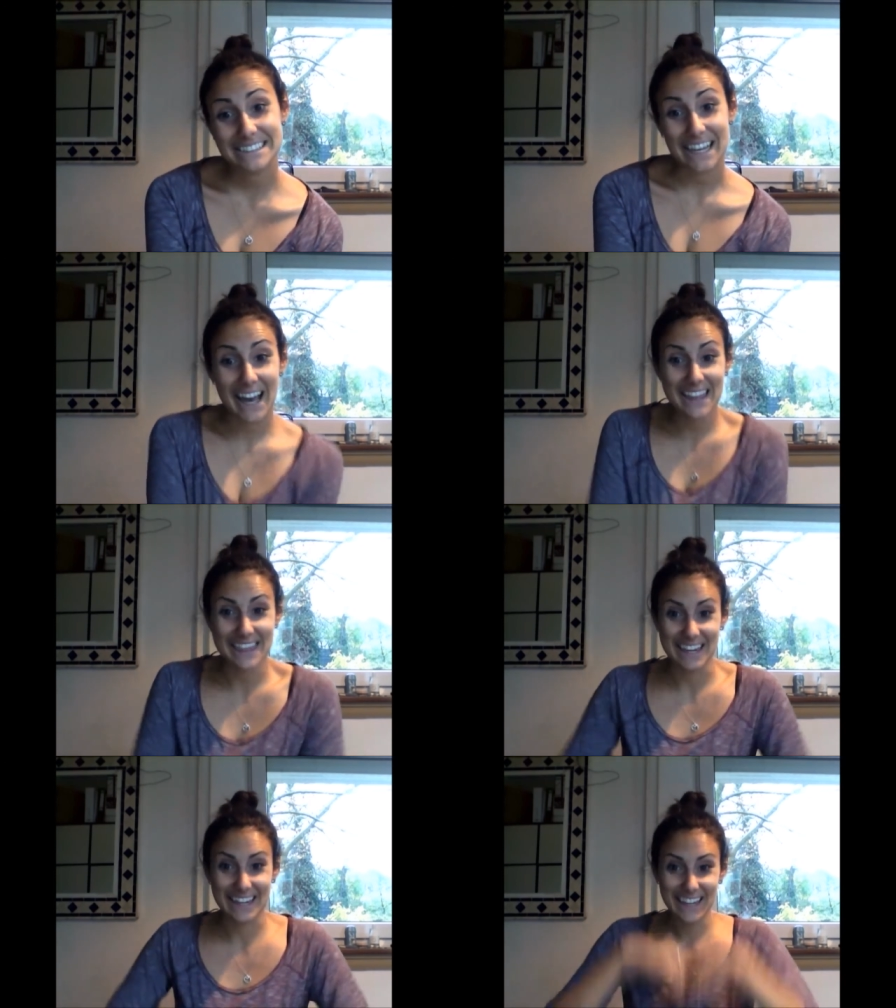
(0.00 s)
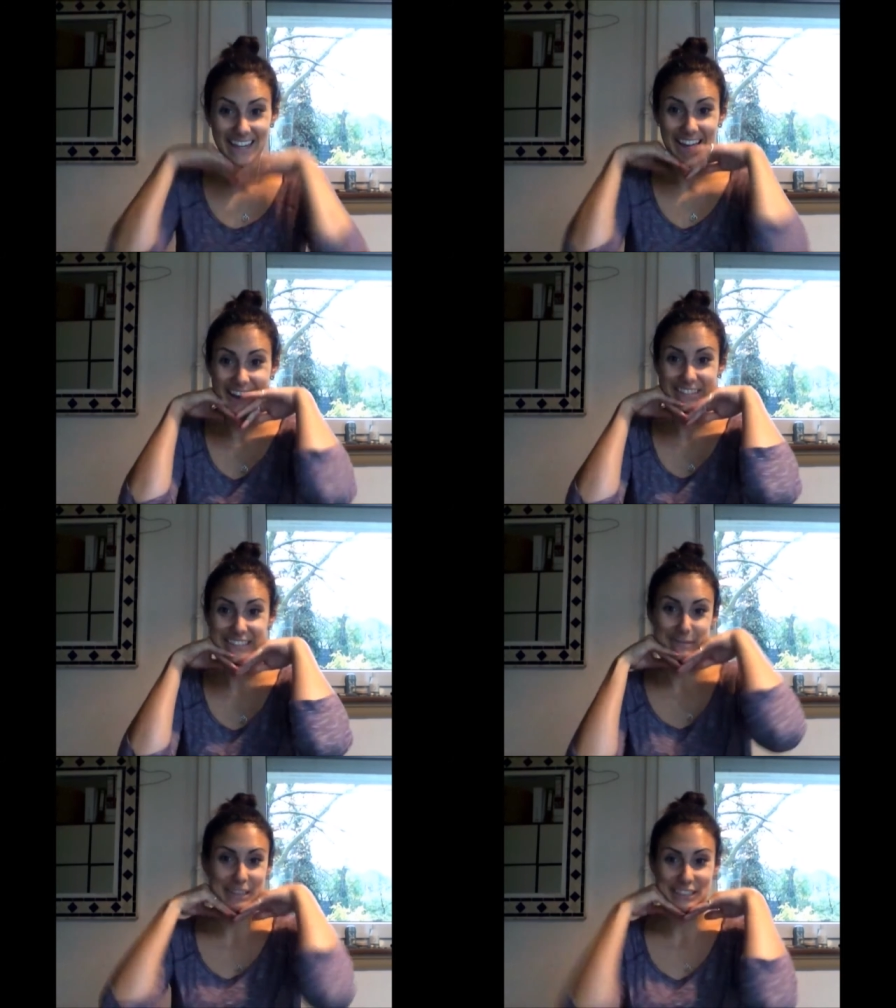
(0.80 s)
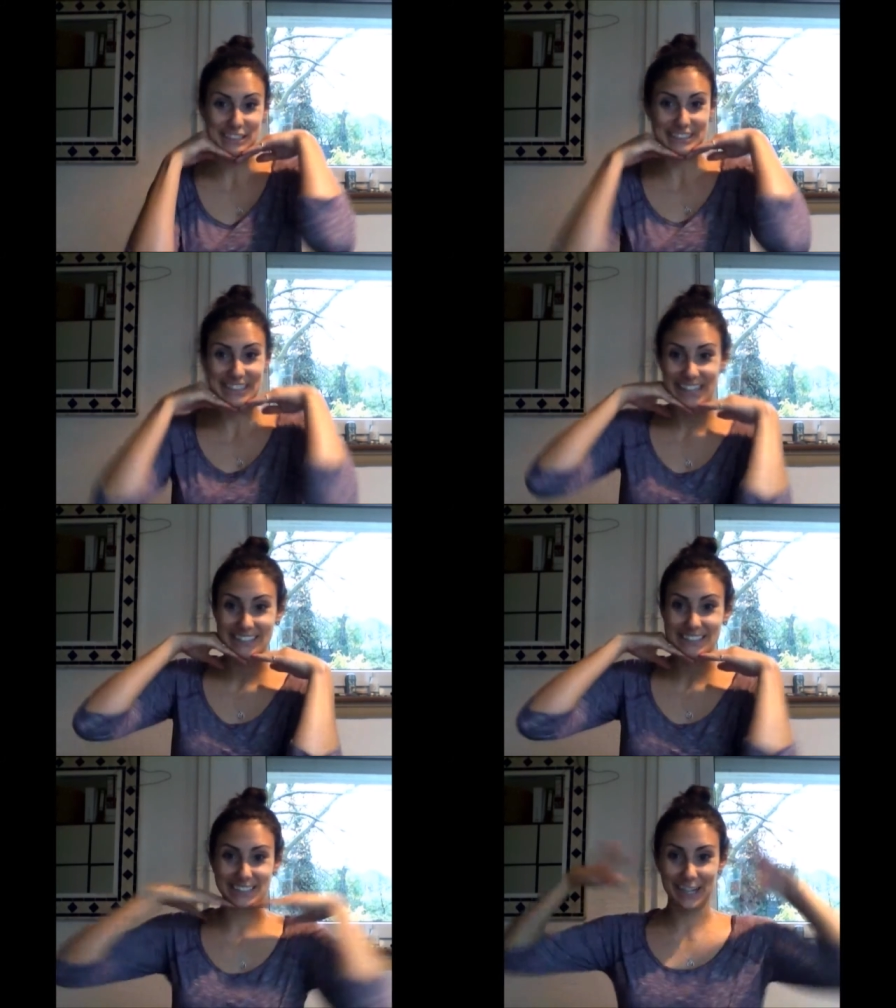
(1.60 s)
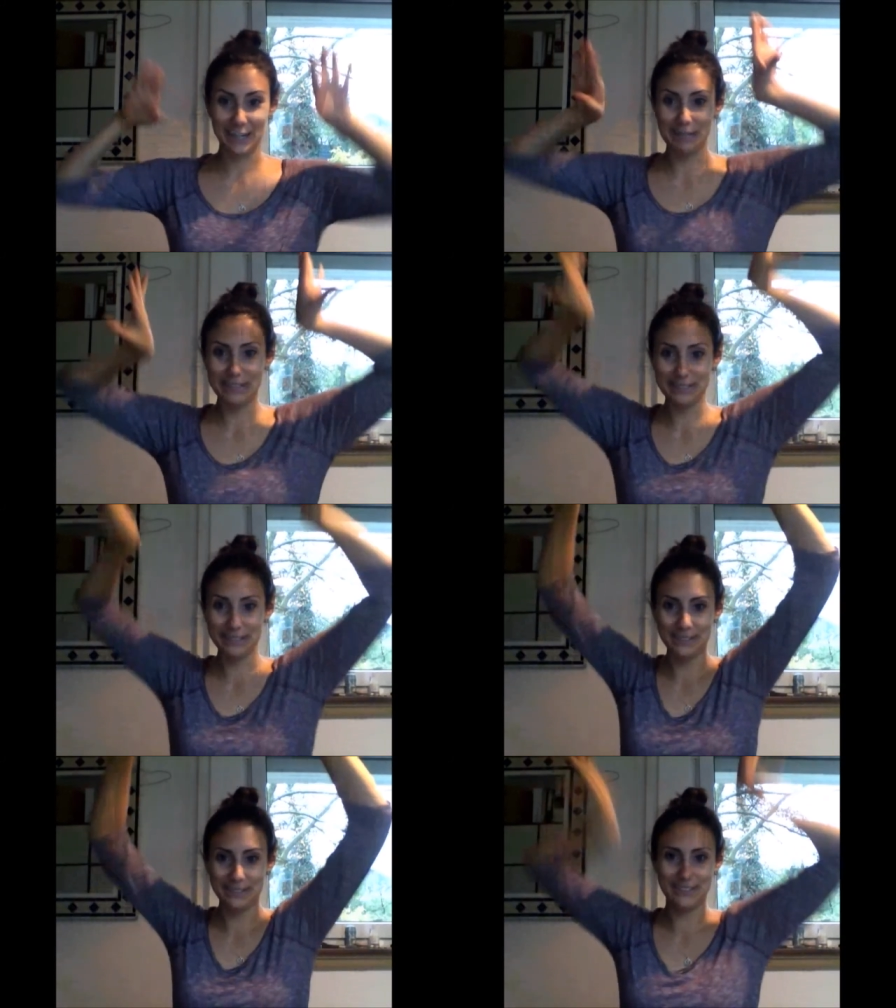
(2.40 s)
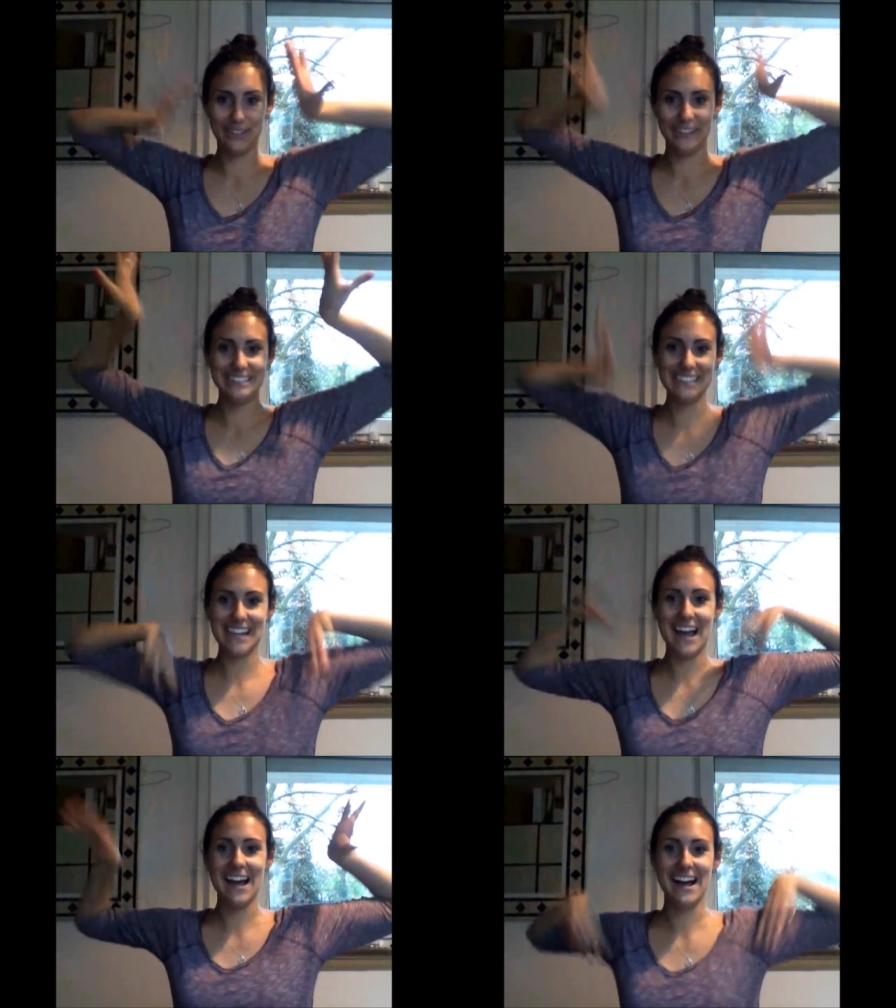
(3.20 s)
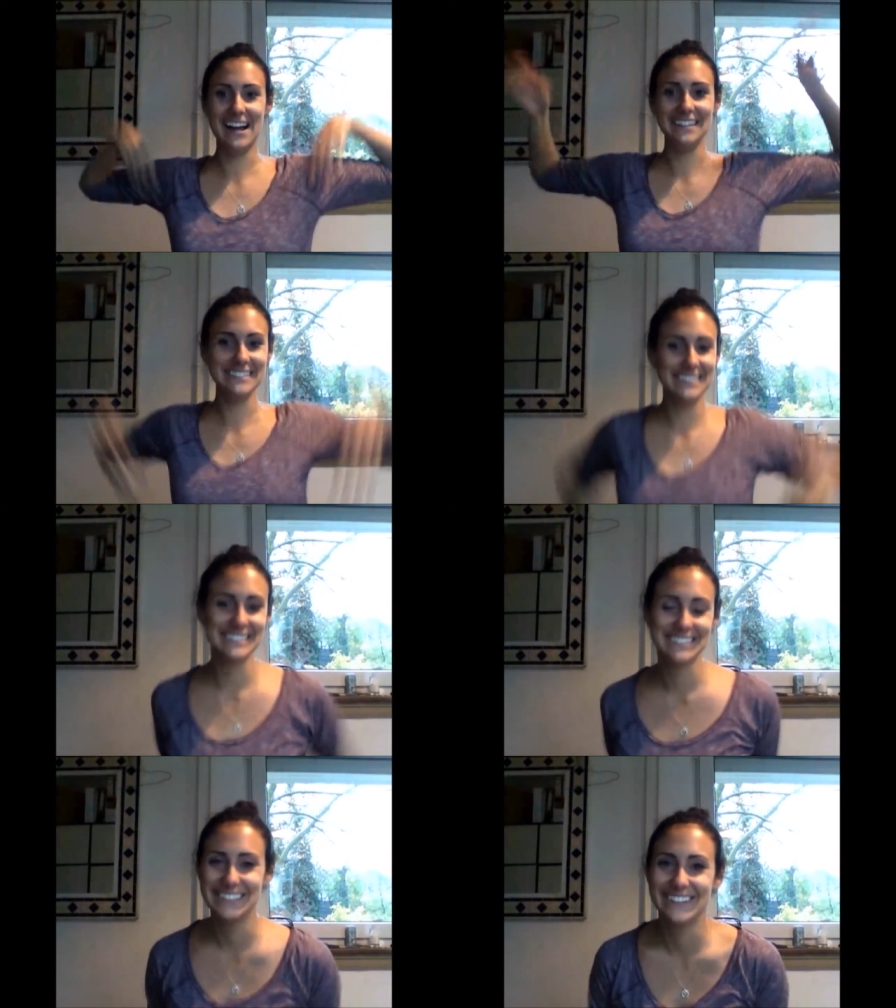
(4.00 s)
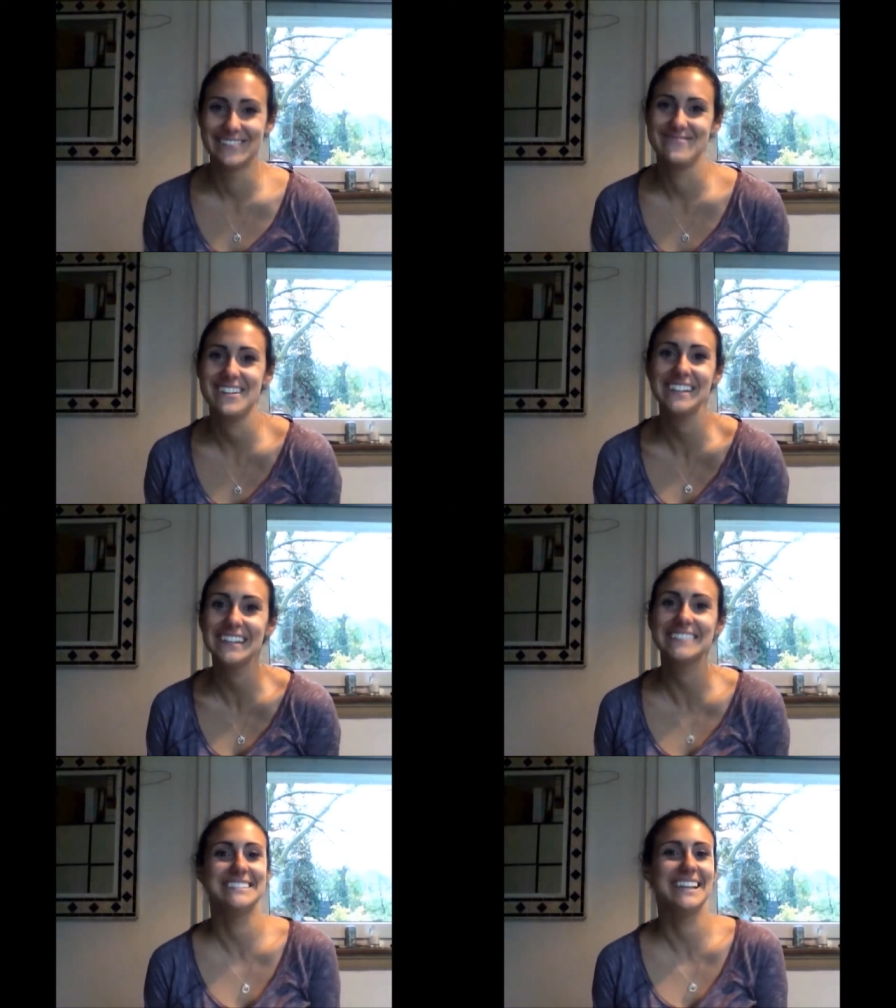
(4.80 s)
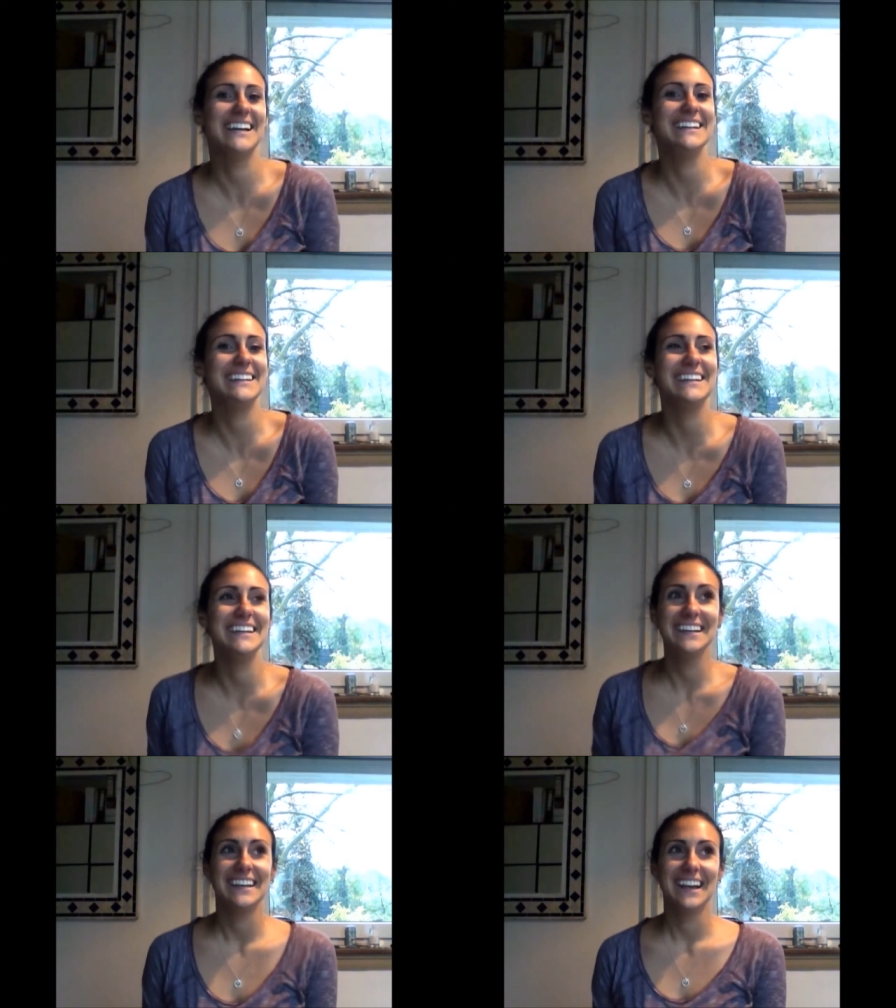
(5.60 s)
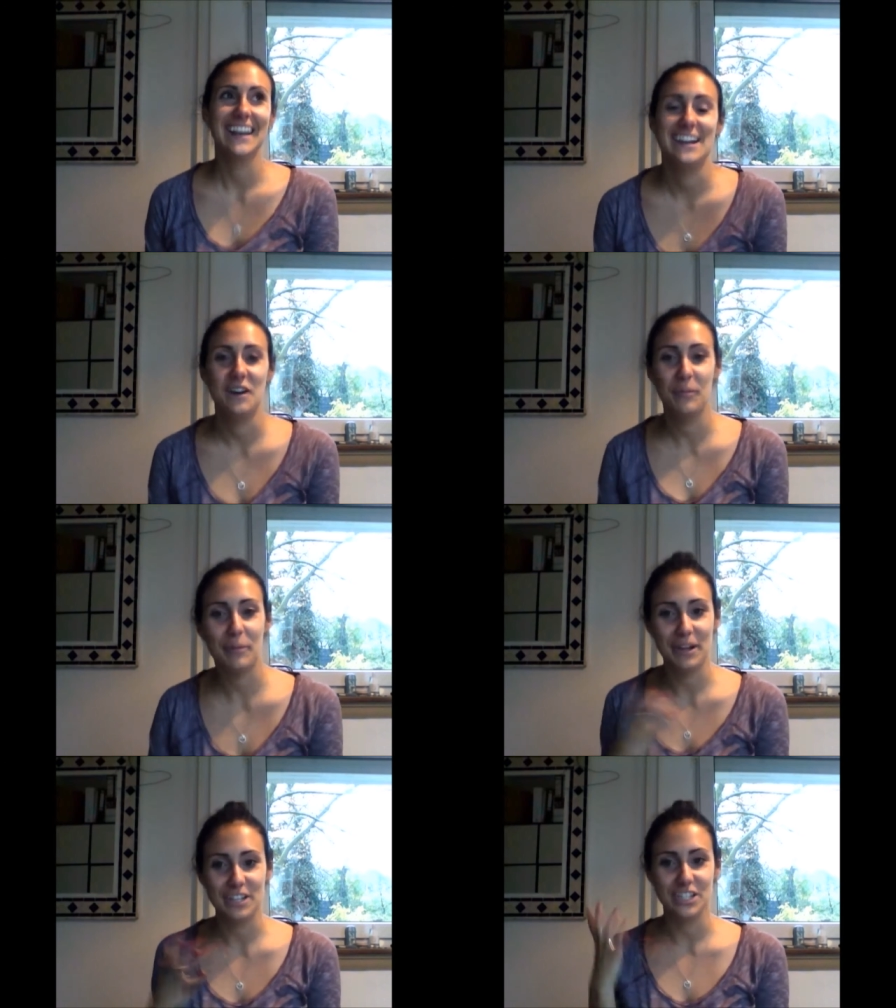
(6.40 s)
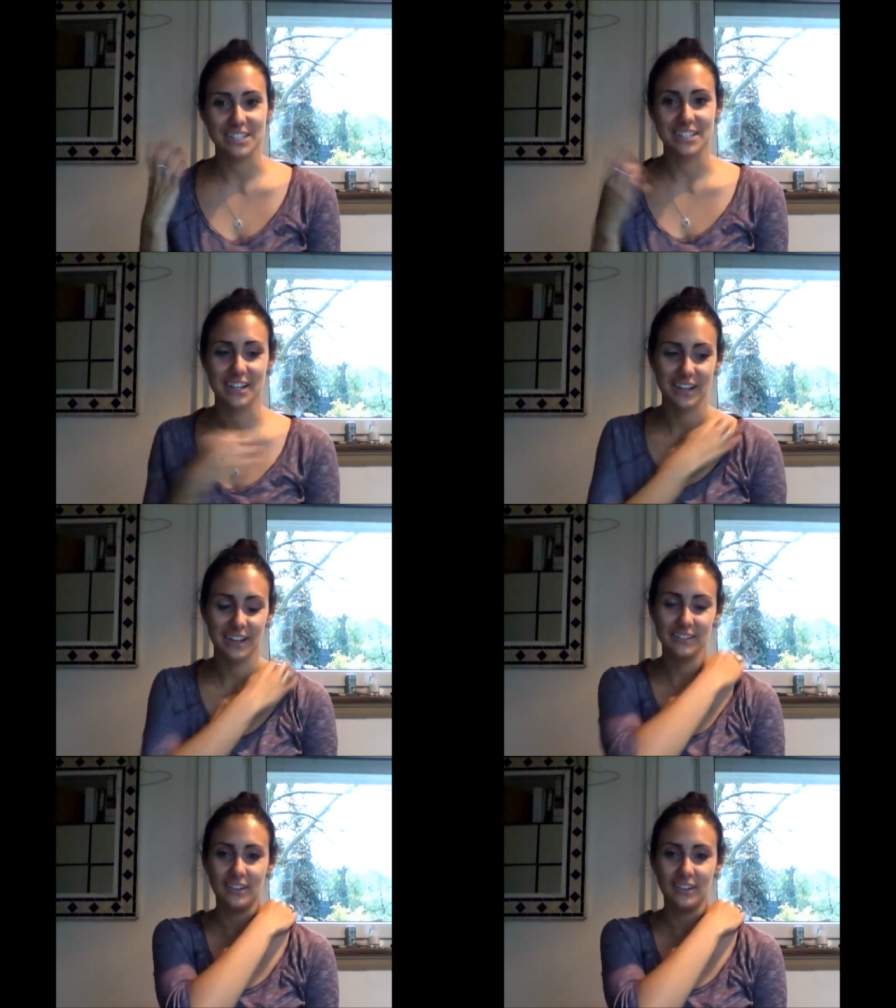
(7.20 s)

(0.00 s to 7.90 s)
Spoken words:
I think I have a special guest coming to Deutschland, so I'm really excited, and I hope I'm not jinxing it.